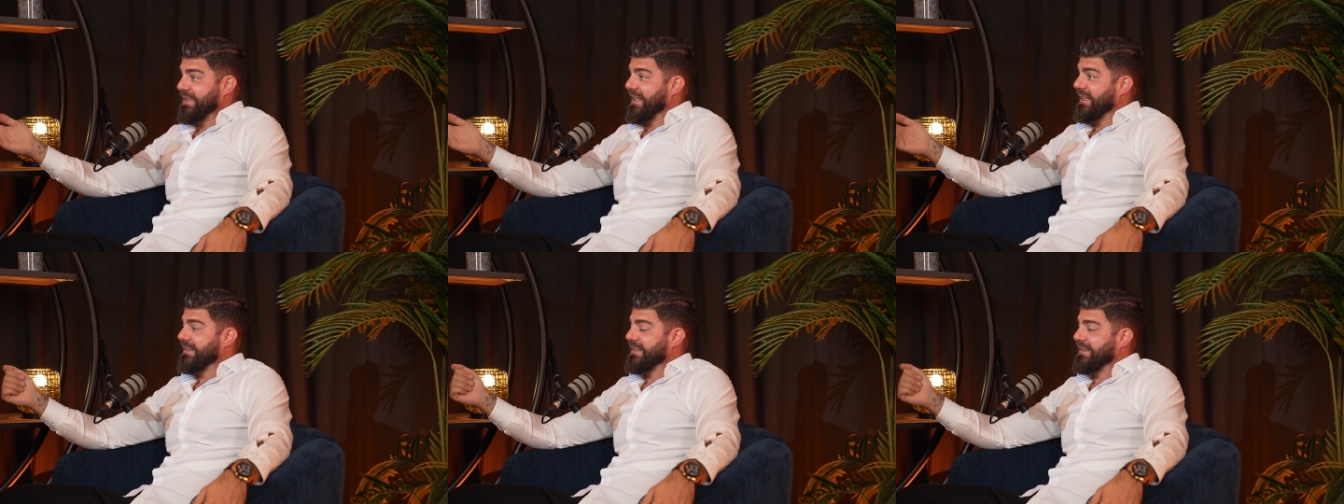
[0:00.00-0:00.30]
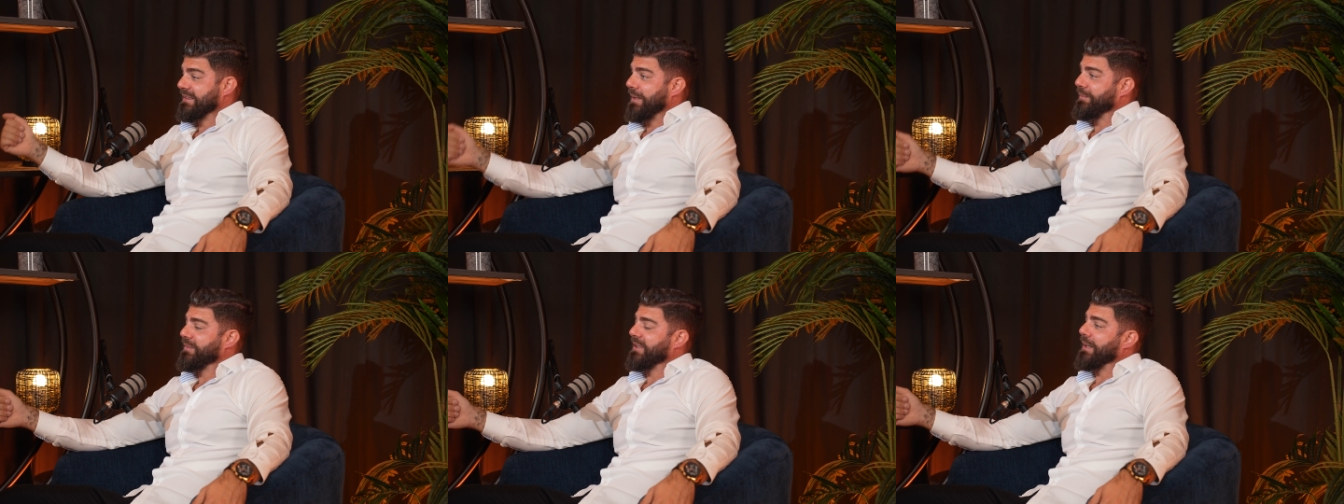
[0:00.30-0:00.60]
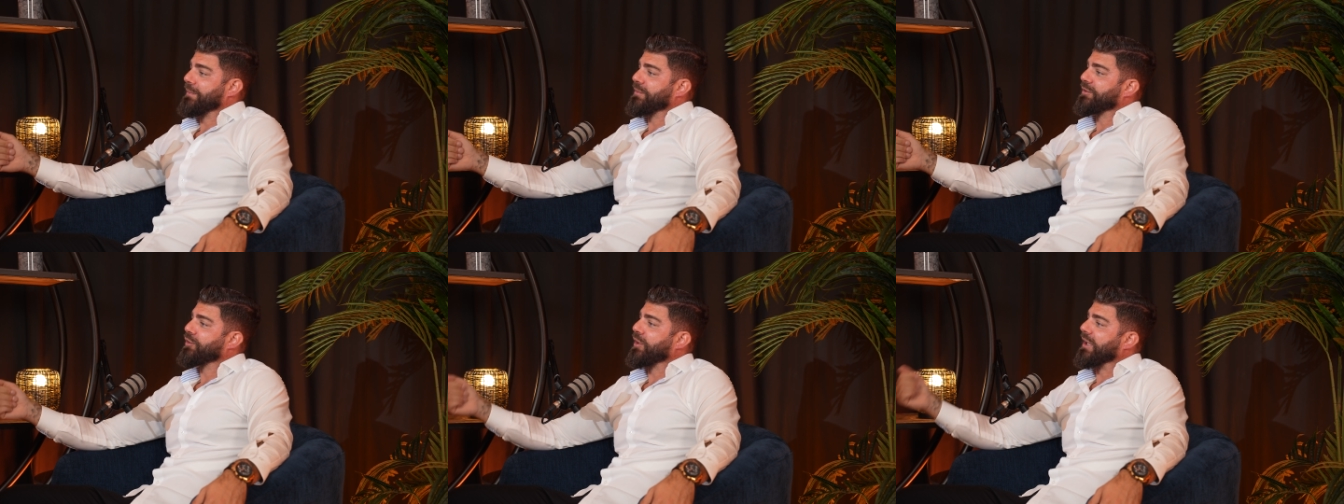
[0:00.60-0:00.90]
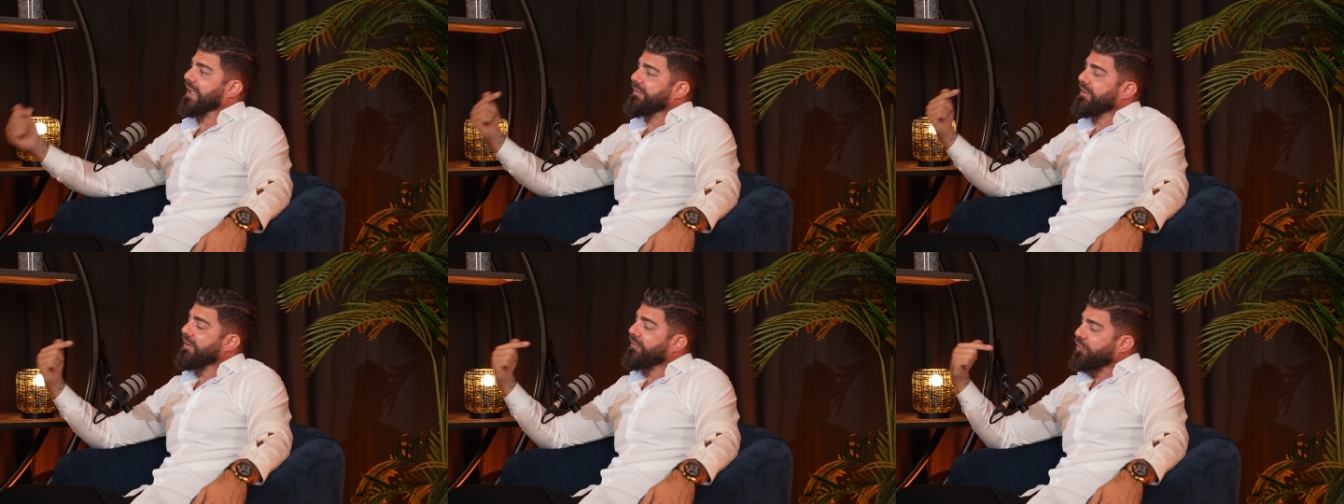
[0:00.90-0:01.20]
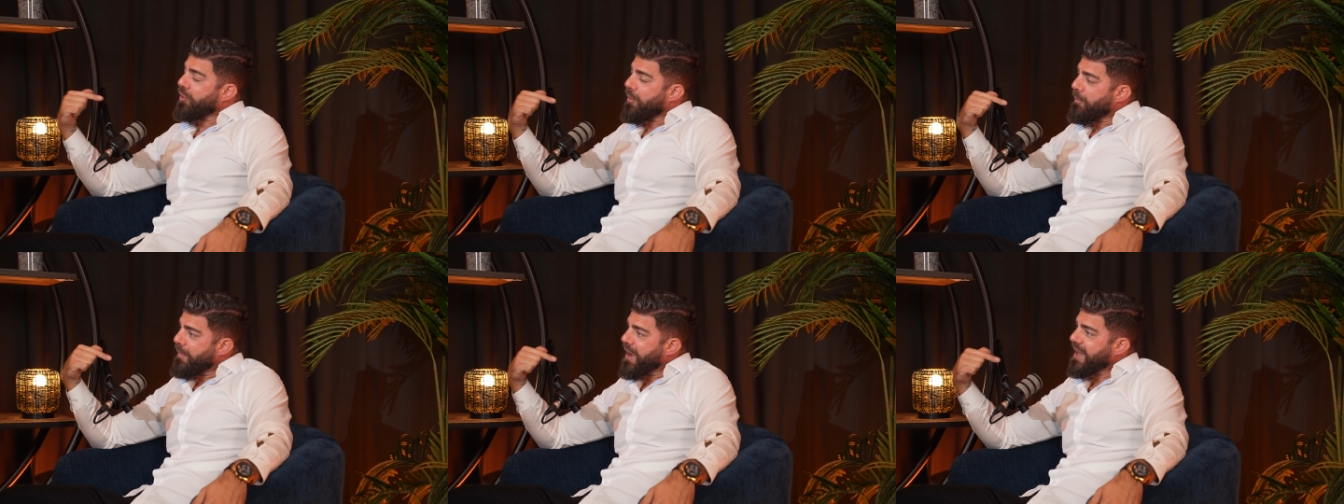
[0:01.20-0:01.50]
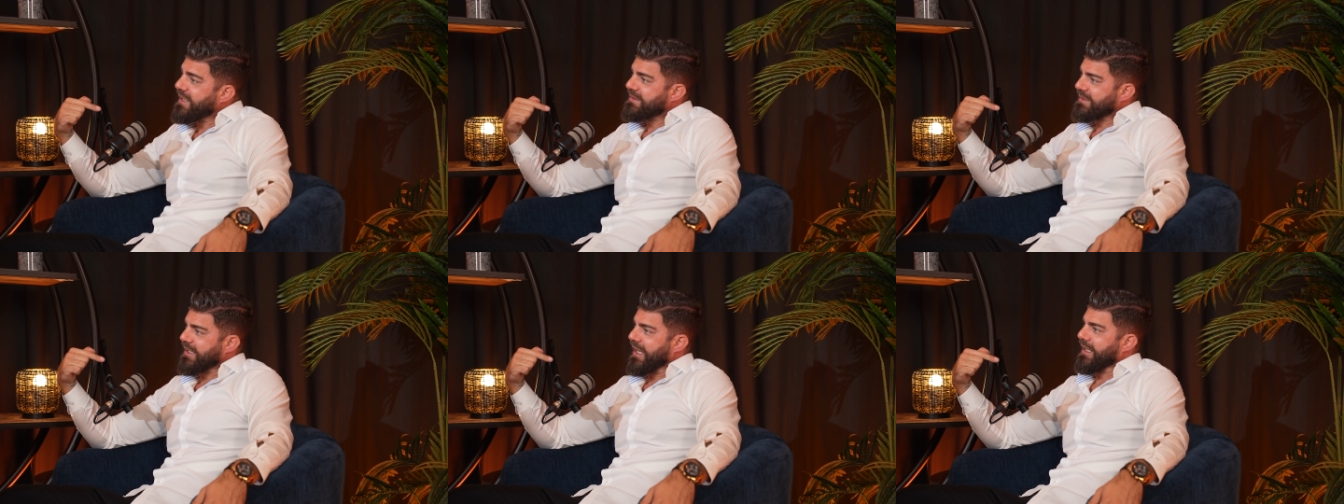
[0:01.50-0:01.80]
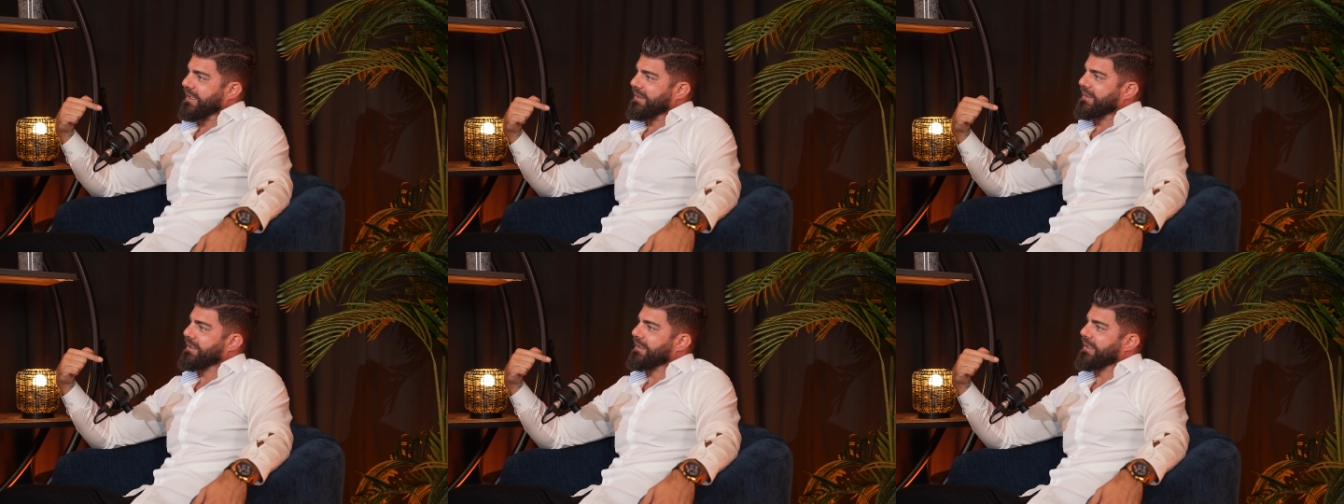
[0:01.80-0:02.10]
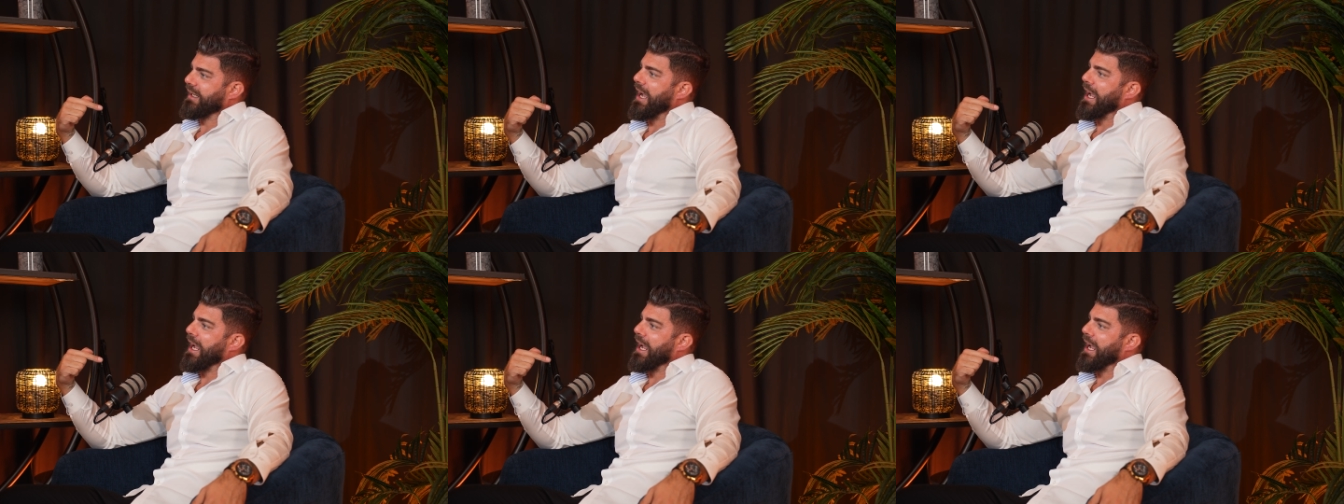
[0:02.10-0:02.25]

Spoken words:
yes, sometimes. So even from my side,